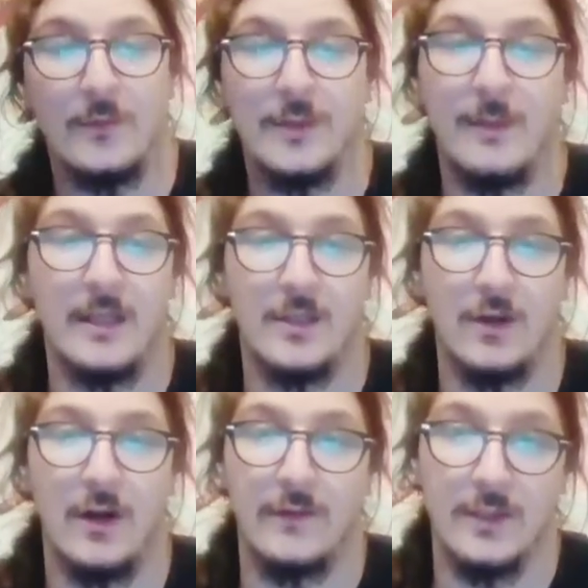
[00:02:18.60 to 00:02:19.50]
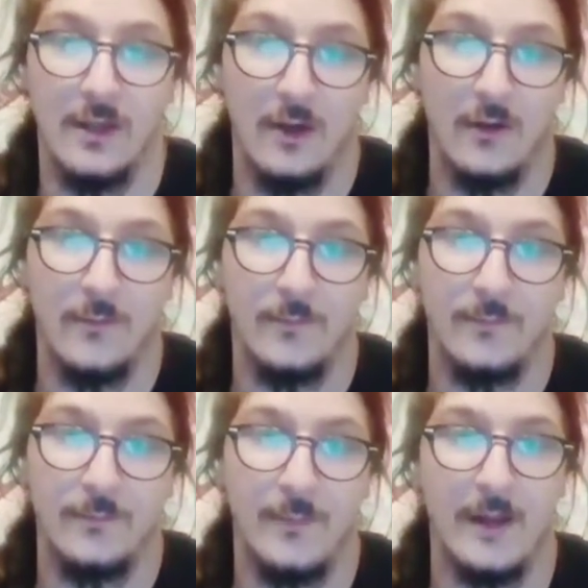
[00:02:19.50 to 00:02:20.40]
She may start off slow,
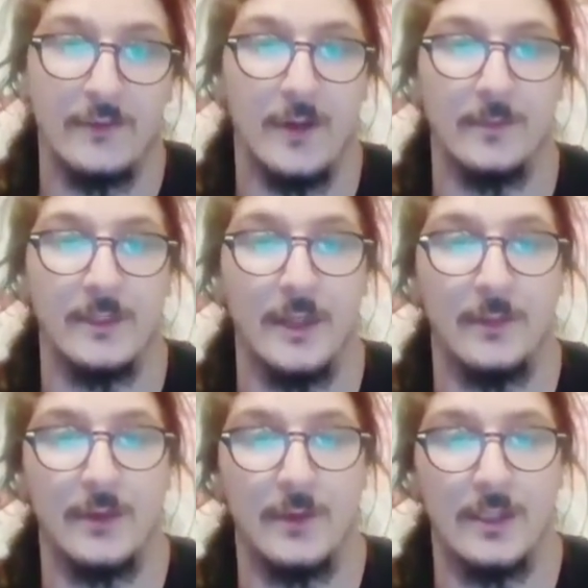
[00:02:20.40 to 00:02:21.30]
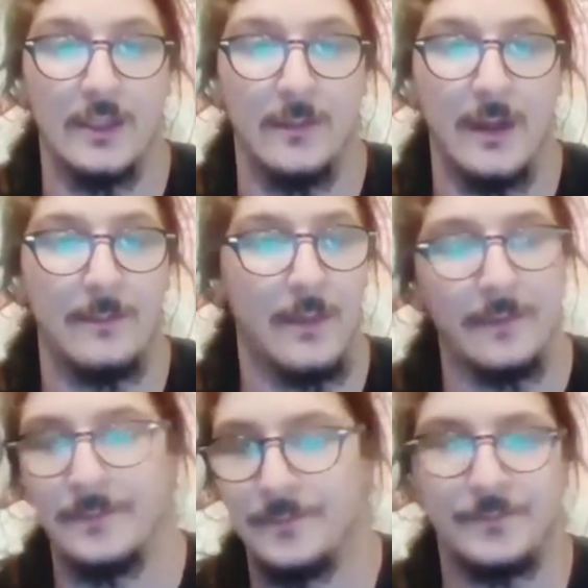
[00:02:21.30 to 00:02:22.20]
may have trouble dealing with Nunez a little bit, but